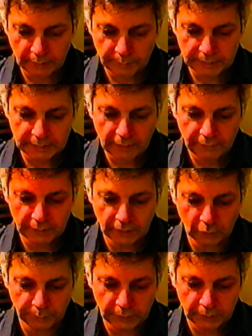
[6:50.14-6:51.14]
Number seven, the
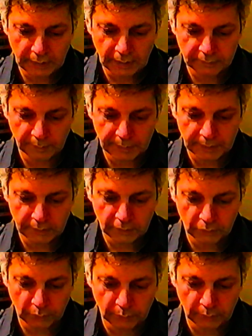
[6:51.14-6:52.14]
computer has
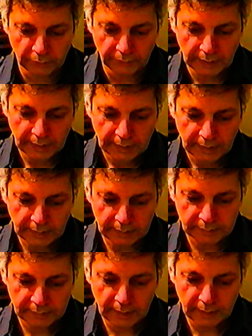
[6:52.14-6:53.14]
ability to move
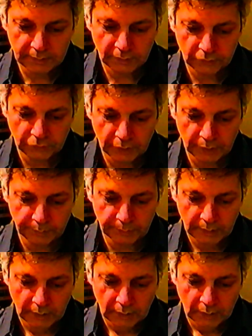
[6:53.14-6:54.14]
inside the ship.
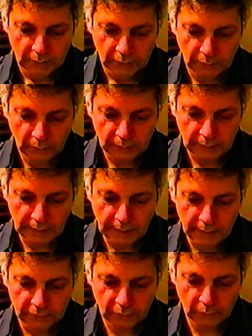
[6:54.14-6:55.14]
No
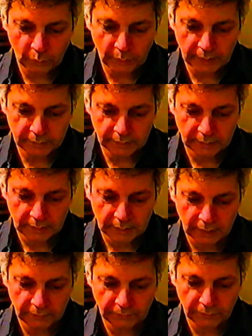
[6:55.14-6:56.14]
legs or wheels.
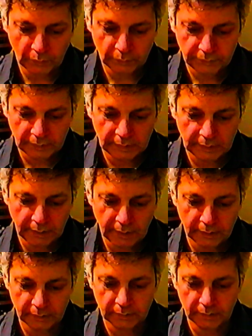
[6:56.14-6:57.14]
It floats in the
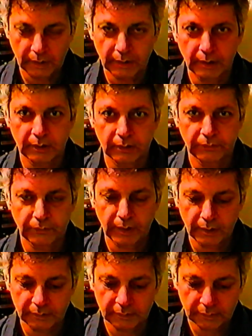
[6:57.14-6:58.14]
air, kind of like it
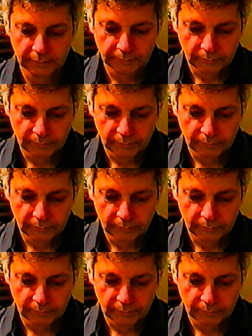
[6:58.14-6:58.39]
flies.